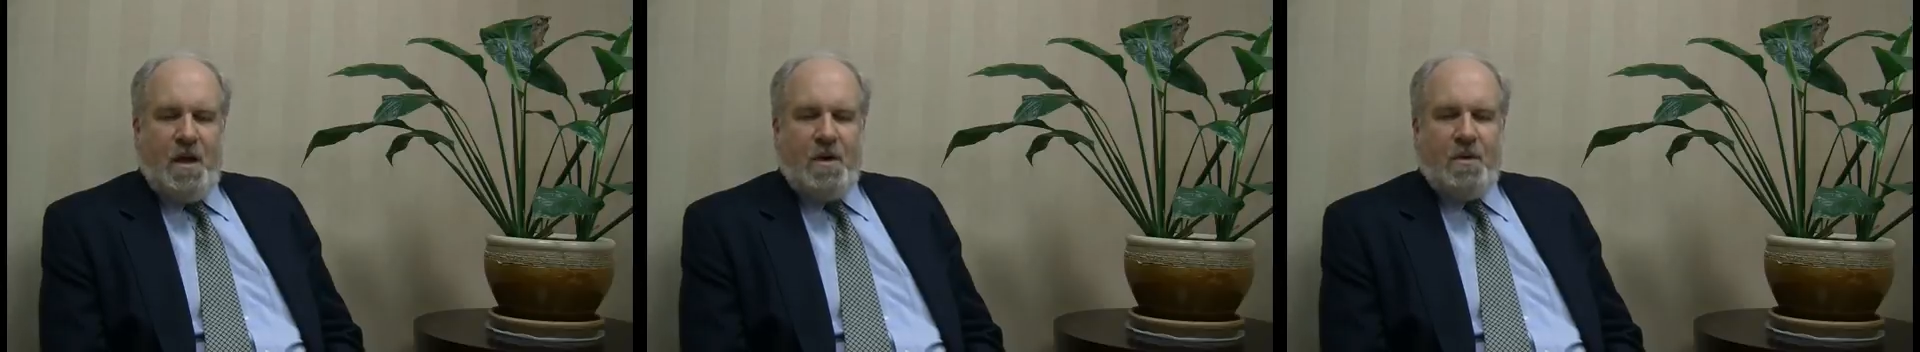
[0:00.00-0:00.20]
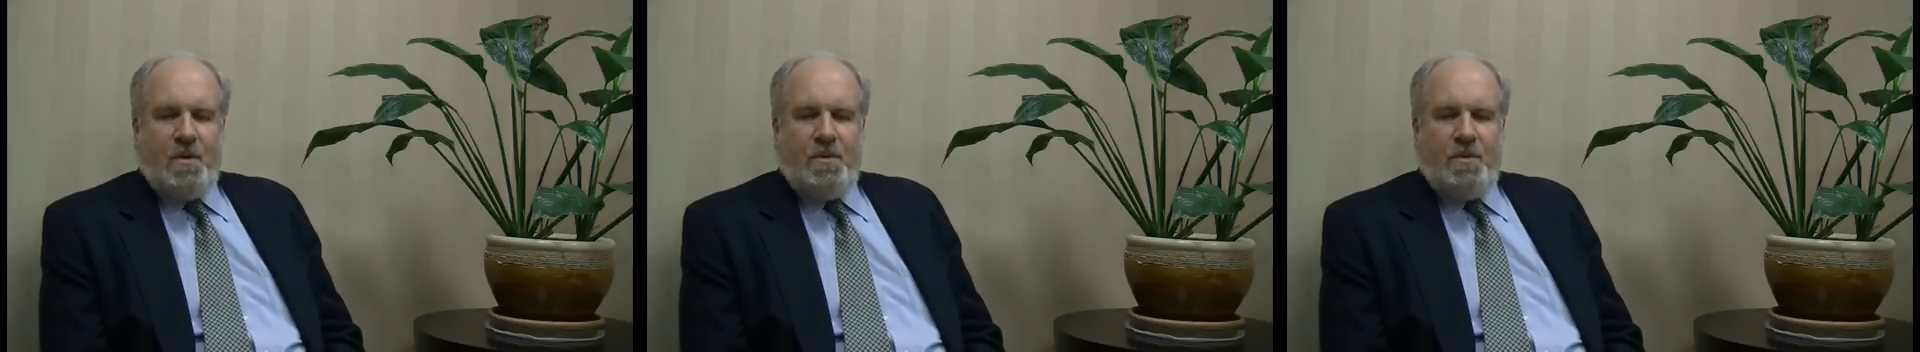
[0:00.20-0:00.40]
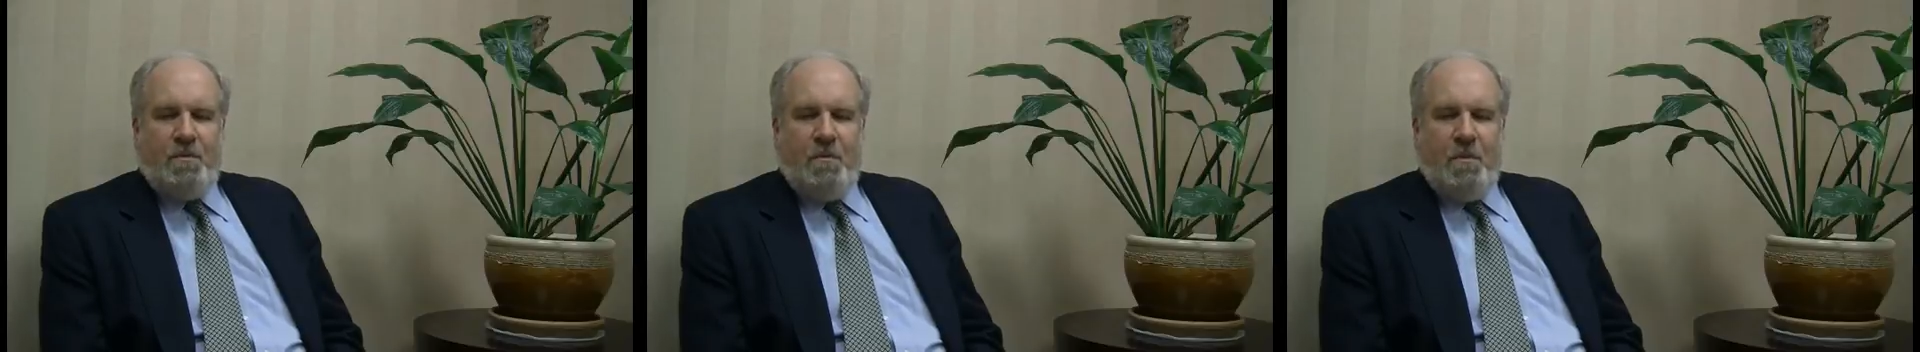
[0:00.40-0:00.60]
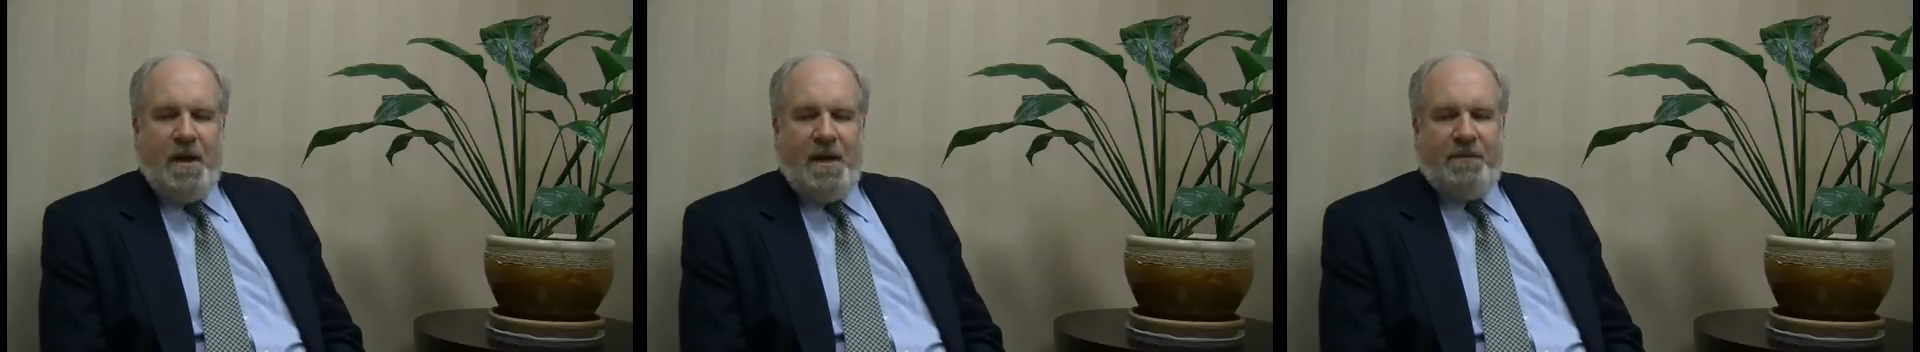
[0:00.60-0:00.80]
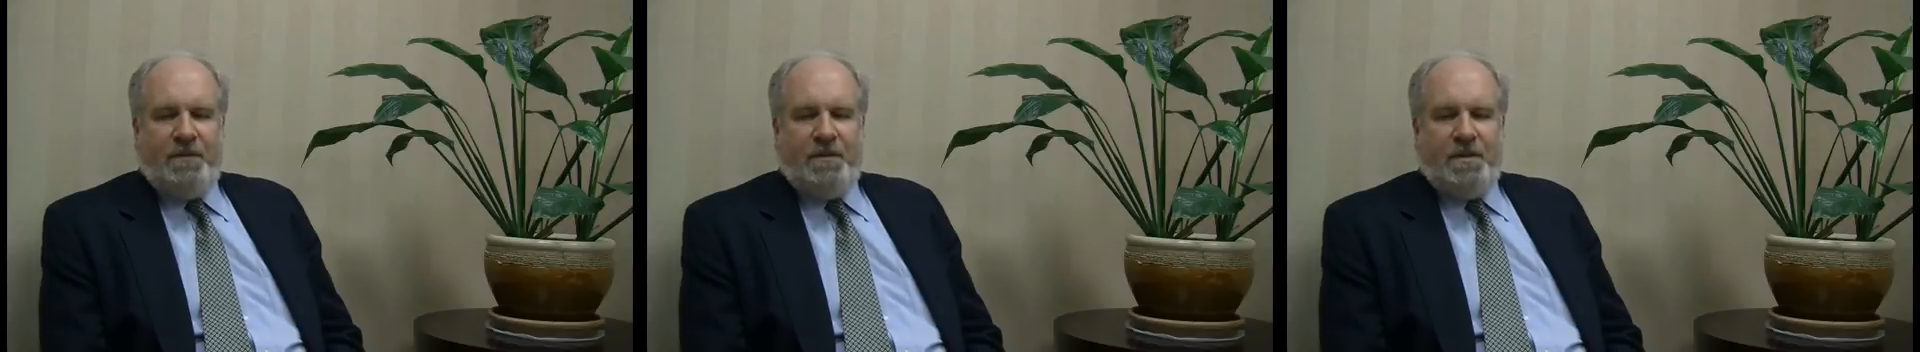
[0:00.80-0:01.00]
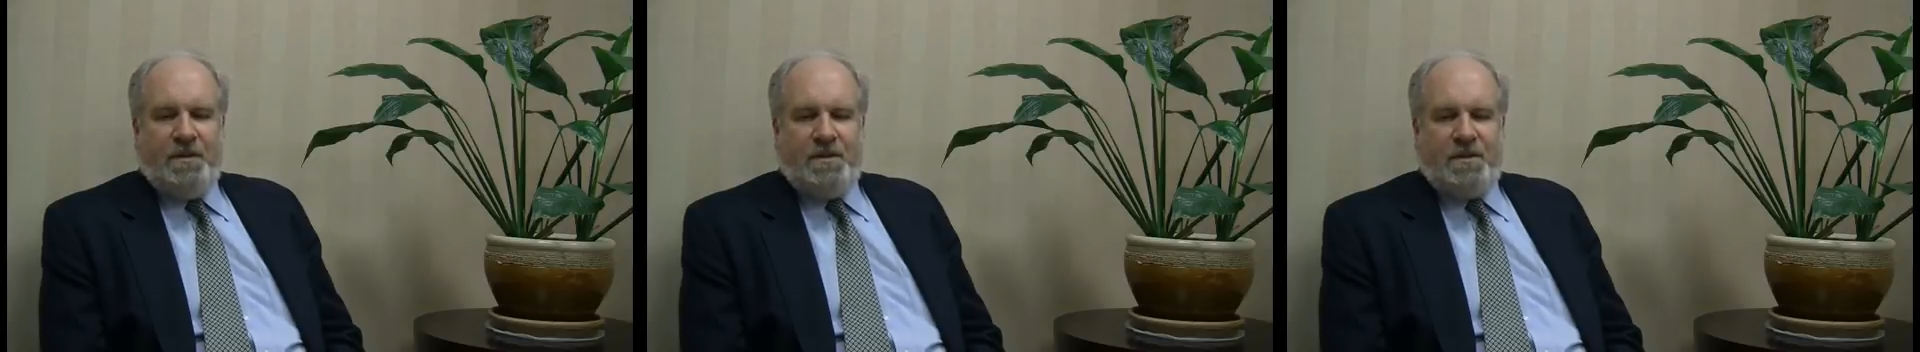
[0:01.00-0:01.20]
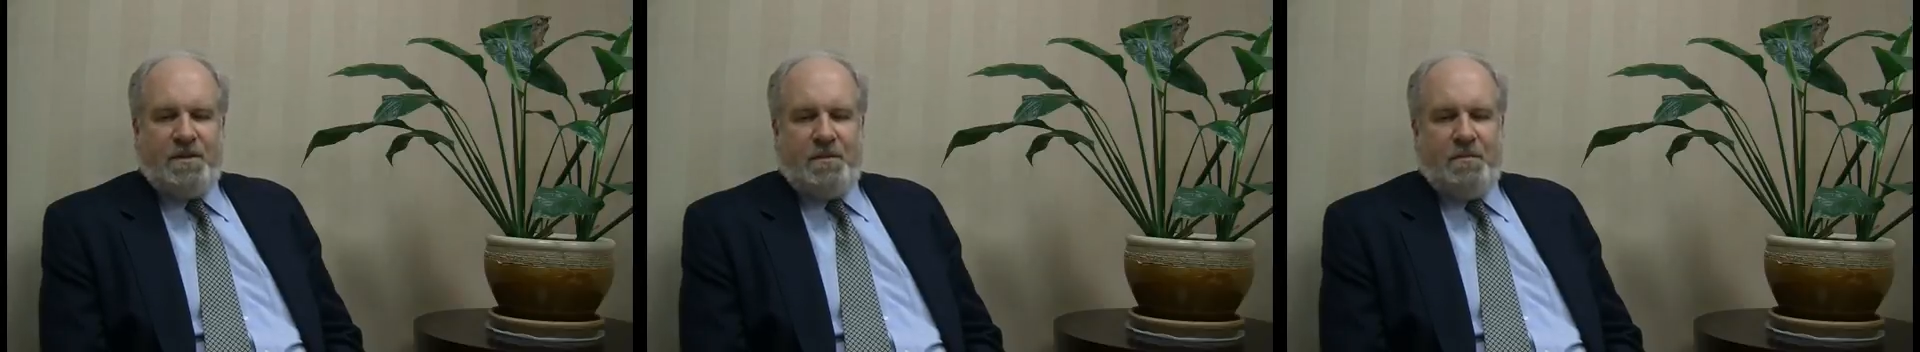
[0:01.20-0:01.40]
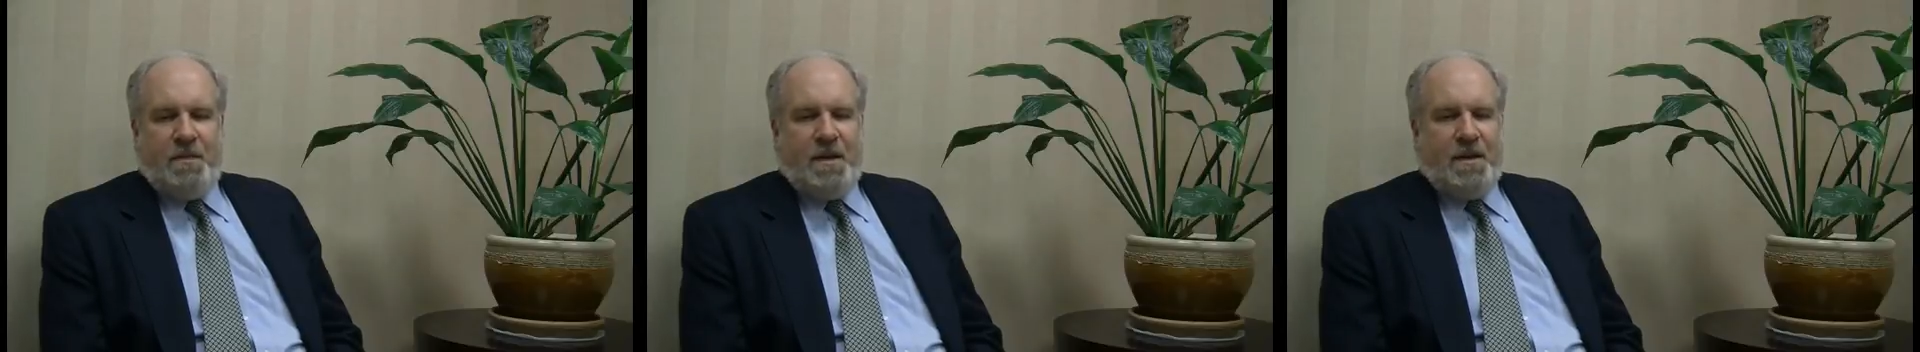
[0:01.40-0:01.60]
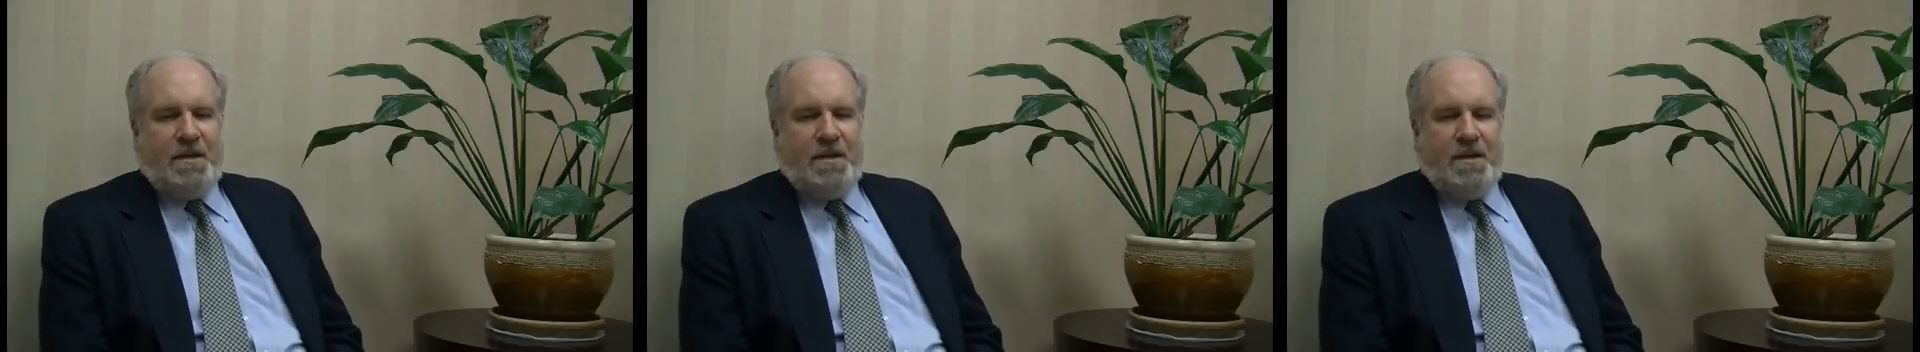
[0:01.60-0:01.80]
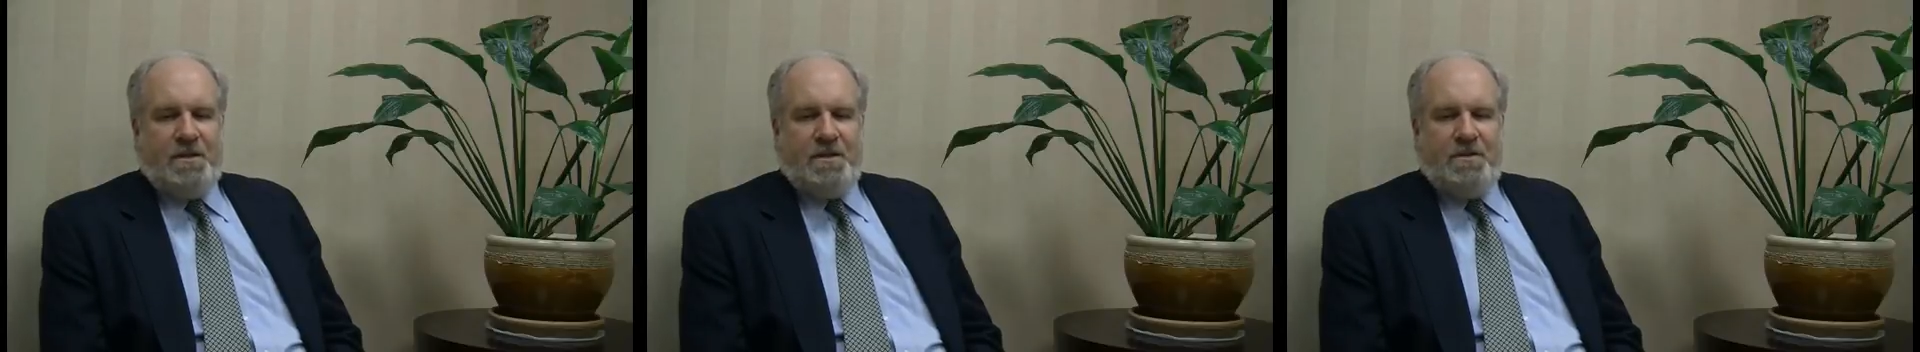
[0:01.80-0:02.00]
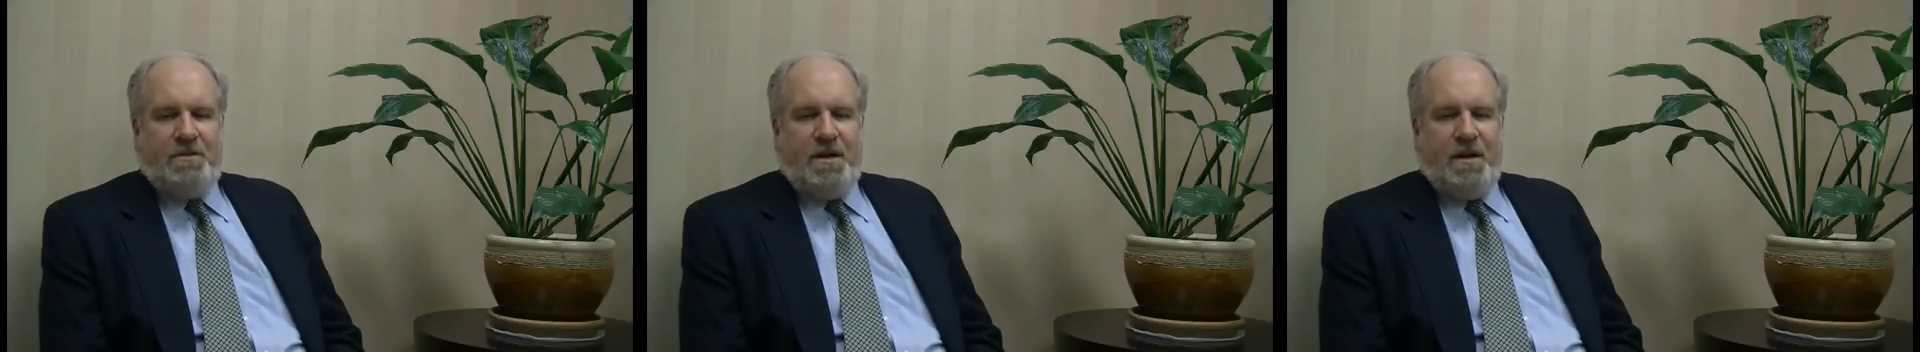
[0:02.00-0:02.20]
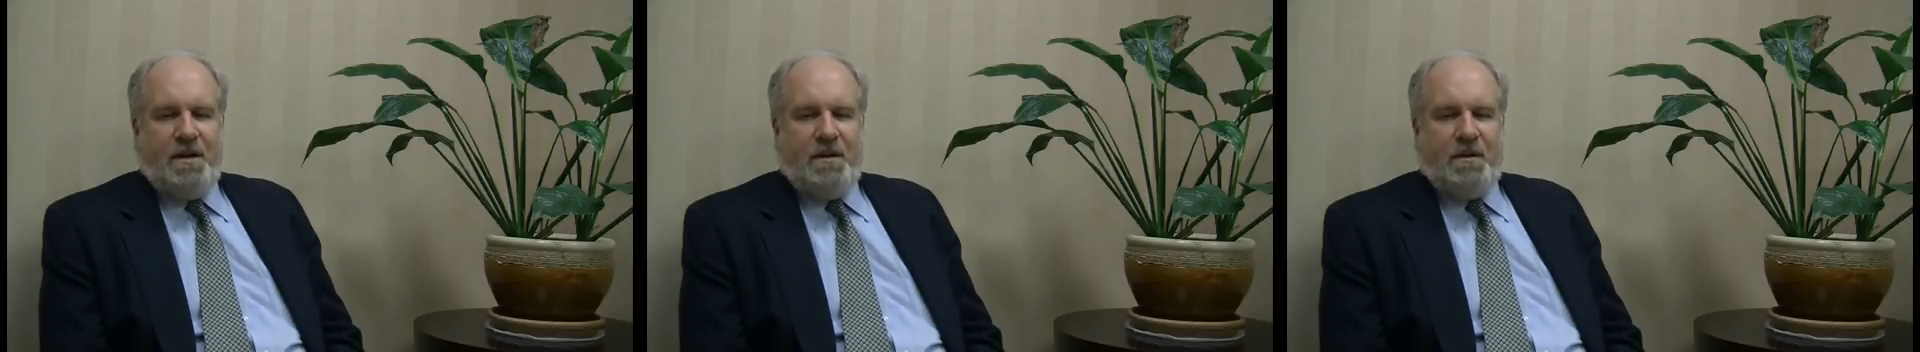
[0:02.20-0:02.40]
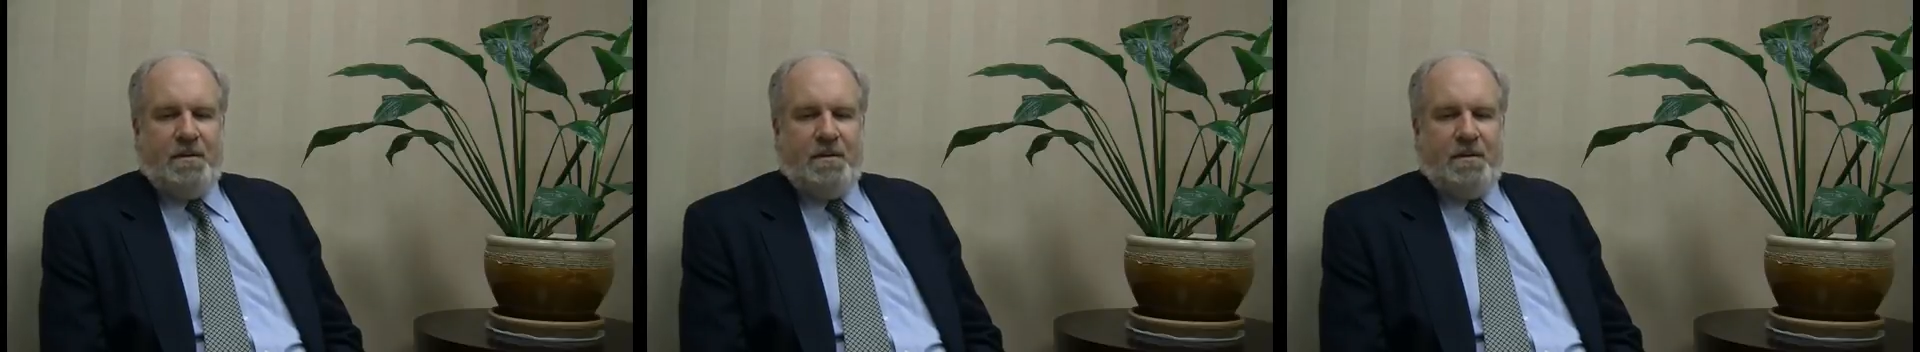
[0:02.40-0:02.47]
Group mindfulness meditation training